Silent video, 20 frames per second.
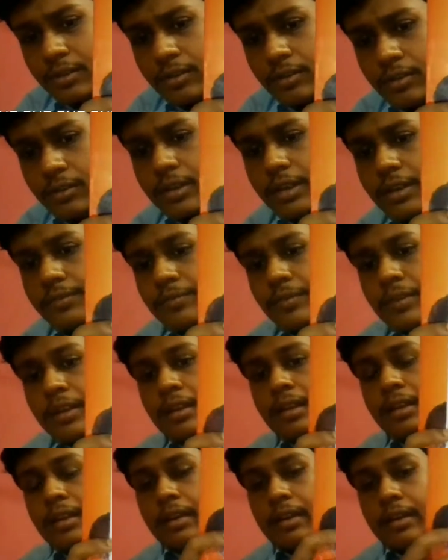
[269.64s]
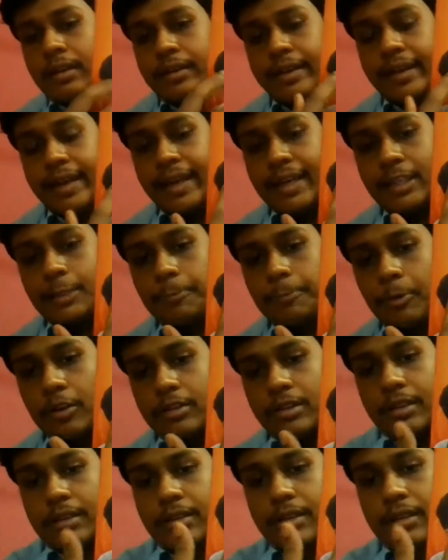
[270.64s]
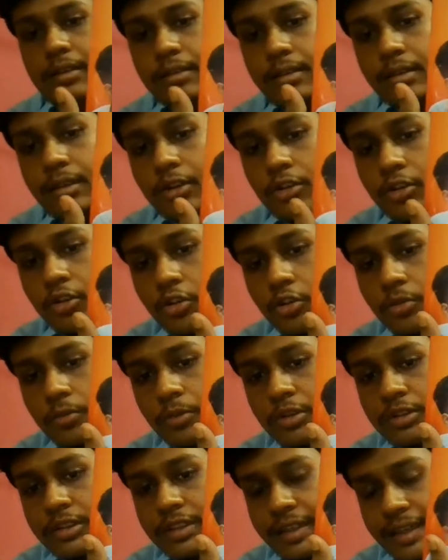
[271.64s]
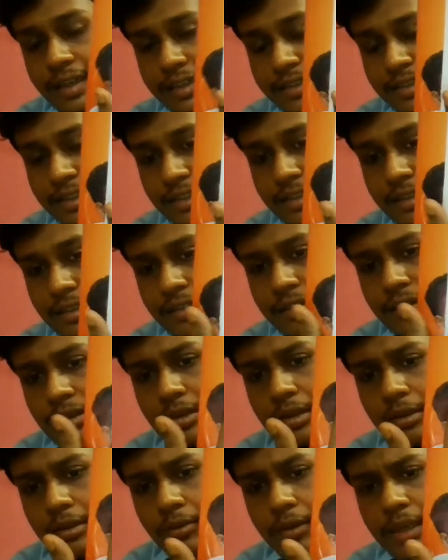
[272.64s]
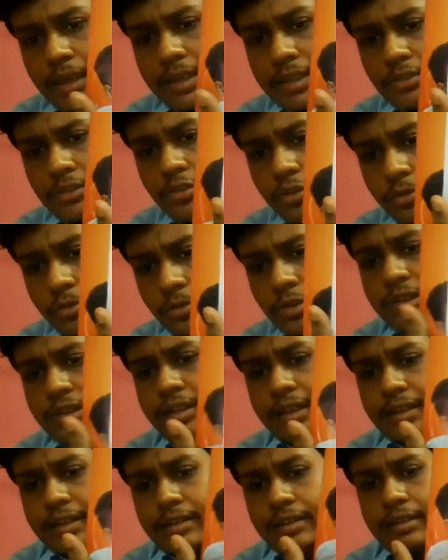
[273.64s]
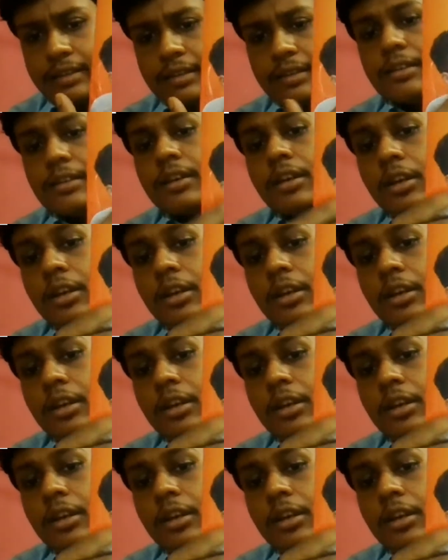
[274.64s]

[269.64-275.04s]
Okay, next process is homogenization. What is homogenization?